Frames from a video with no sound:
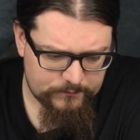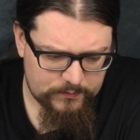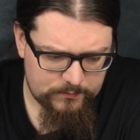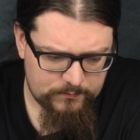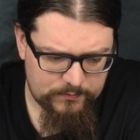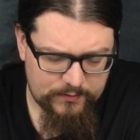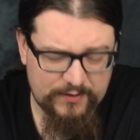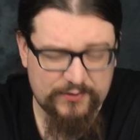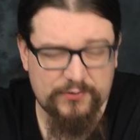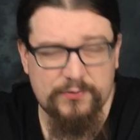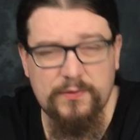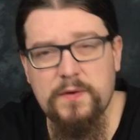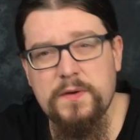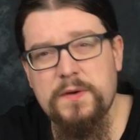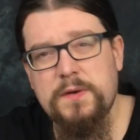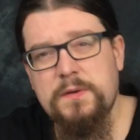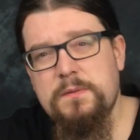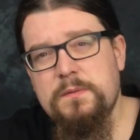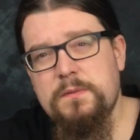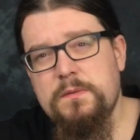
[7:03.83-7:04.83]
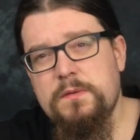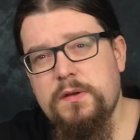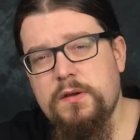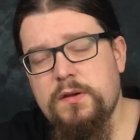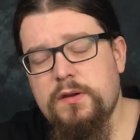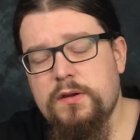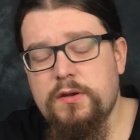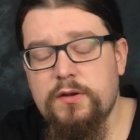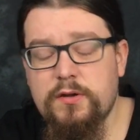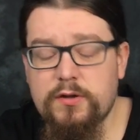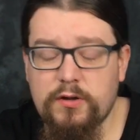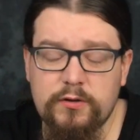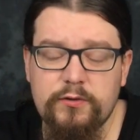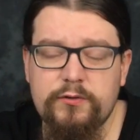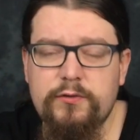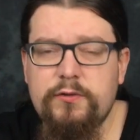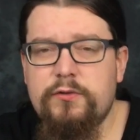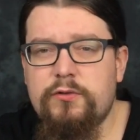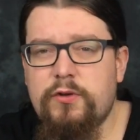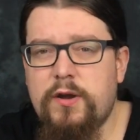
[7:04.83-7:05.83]
But that's fine. You can
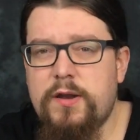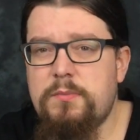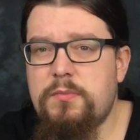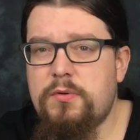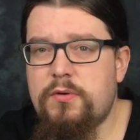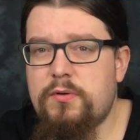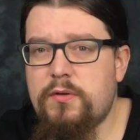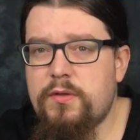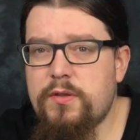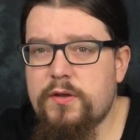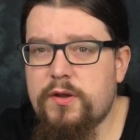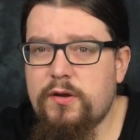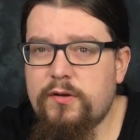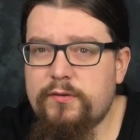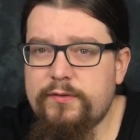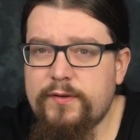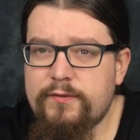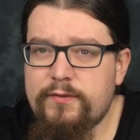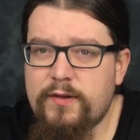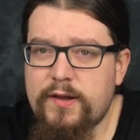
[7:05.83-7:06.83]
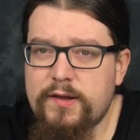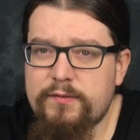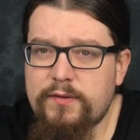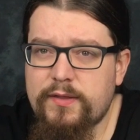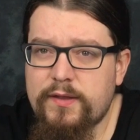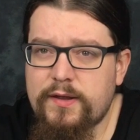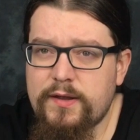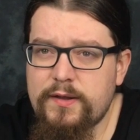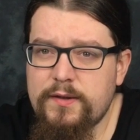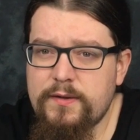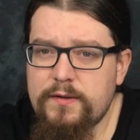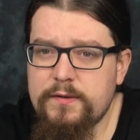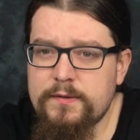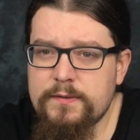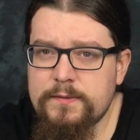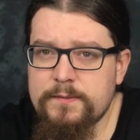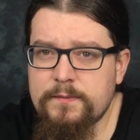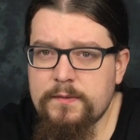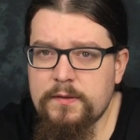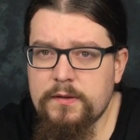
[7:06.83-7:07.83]
concentrate more on the coffee flavour there,
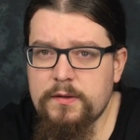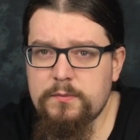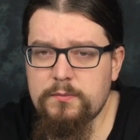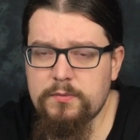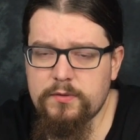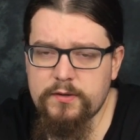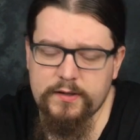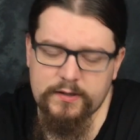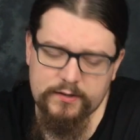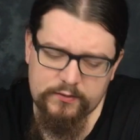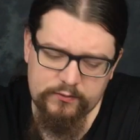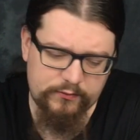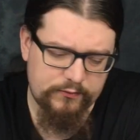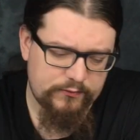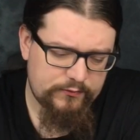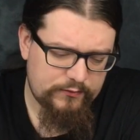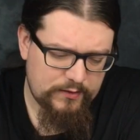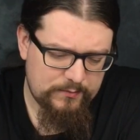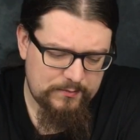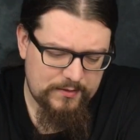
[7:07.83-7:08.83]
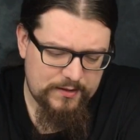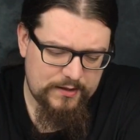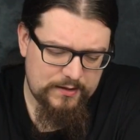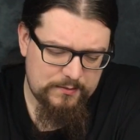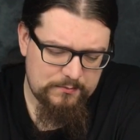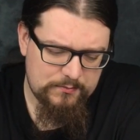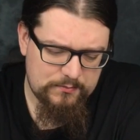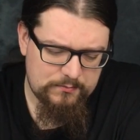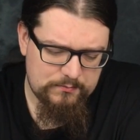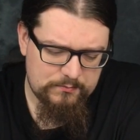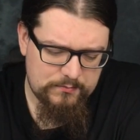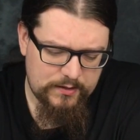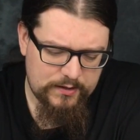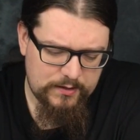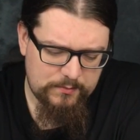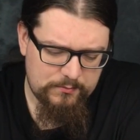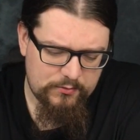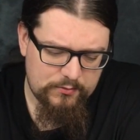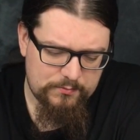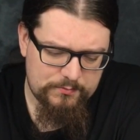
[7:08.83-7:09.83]
but it doesn't seem any
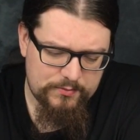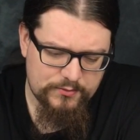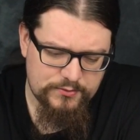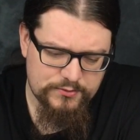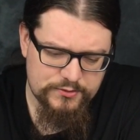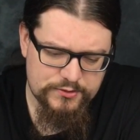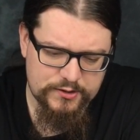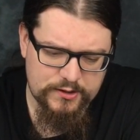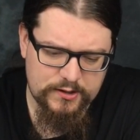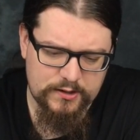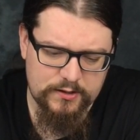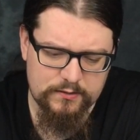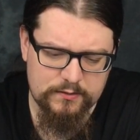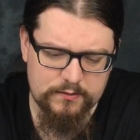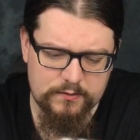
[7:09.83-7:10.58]
more punchy.